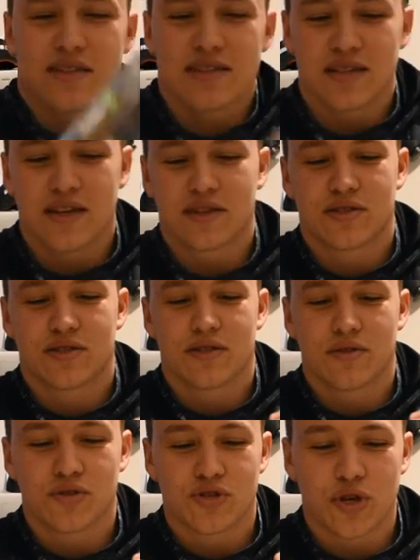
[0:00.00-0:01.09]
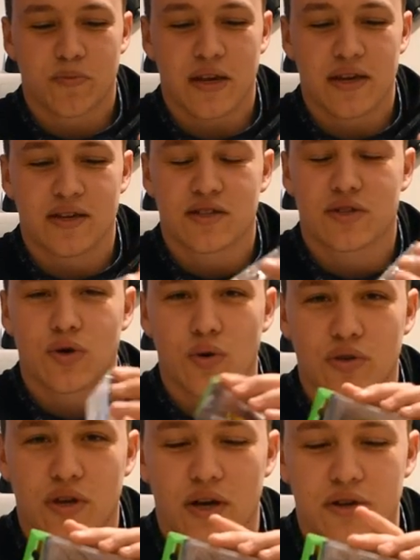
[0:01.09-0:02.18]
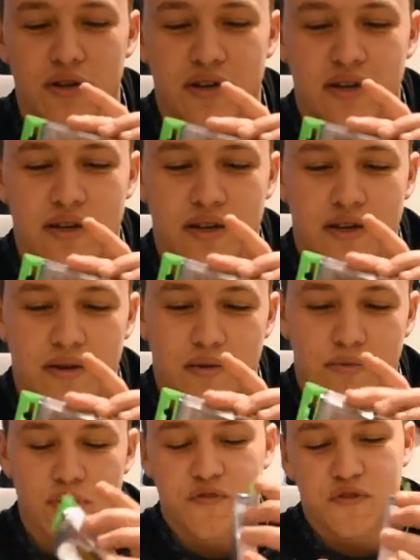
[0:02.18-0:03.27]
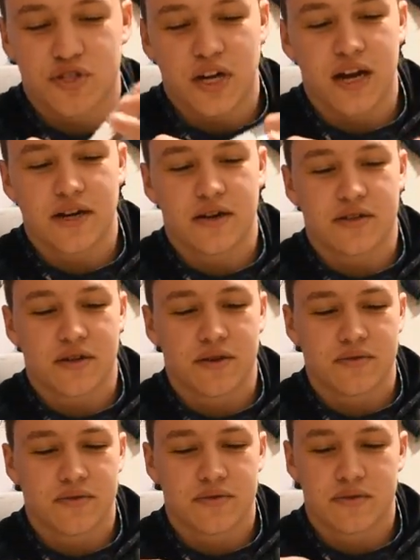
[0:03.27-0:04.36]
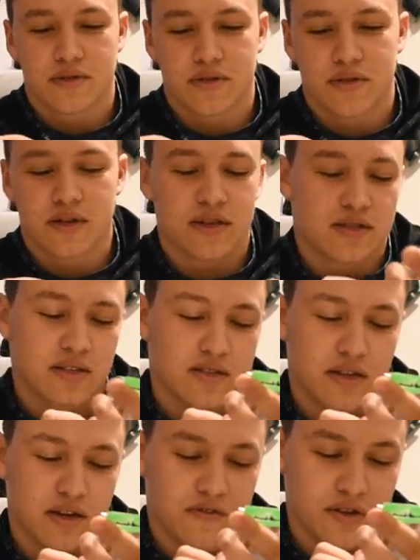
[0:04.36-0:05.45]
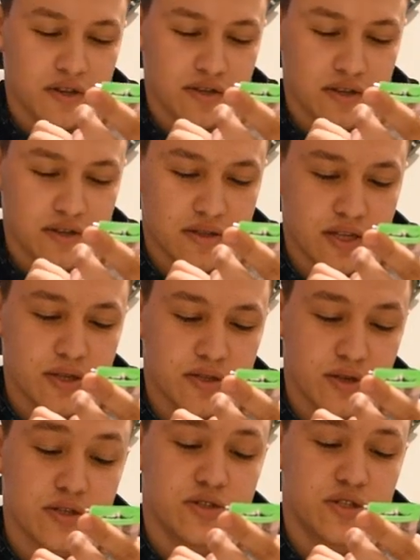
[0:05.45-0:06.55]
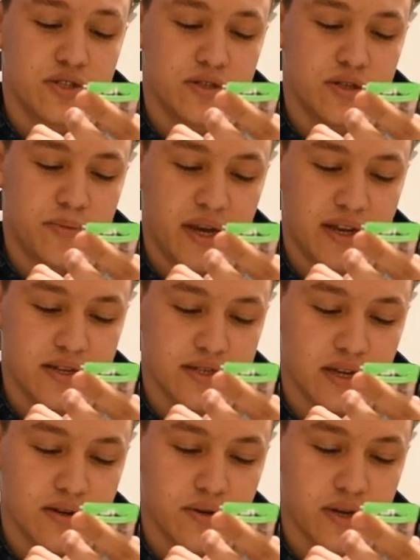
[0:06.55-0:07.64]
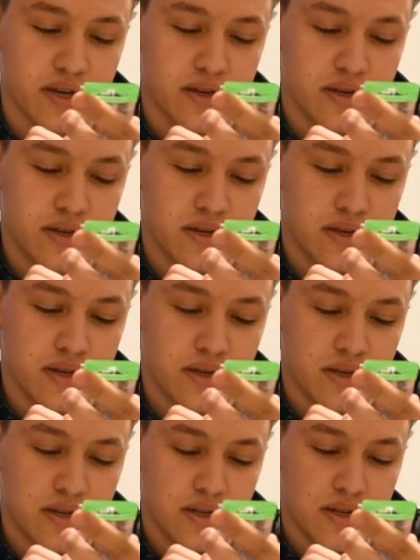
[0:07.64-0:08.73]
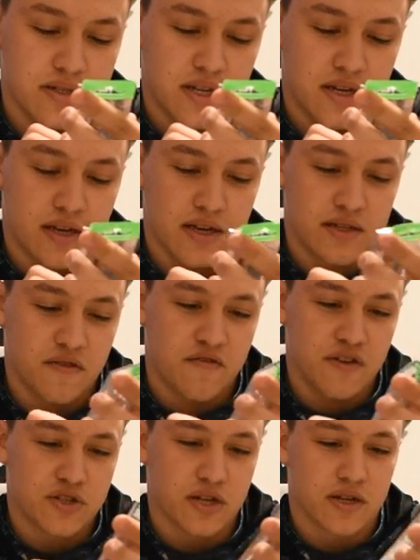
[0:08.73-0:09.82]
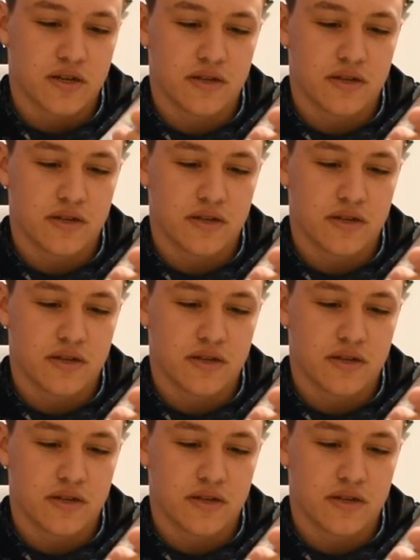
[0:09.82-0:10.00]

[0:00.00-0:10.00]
It's a nice little jerkbait, nice gold color. Beautiful shine on it though. It's a nice, let's see how far this can, this is a Japan design, okay. Dedicated to fishing.